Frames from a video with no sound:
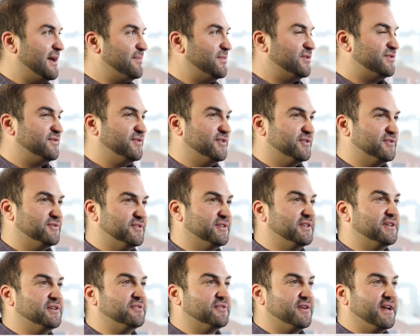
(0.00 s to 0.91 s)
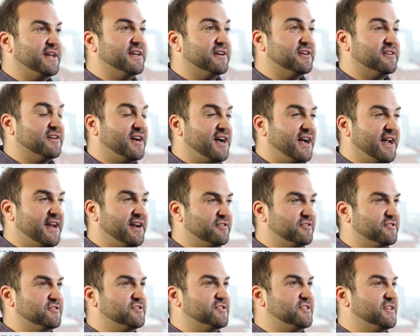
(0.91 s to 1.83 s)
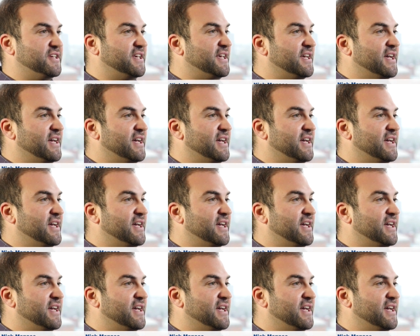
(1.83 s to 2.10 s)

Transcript: atmosphere is really great here, high energy,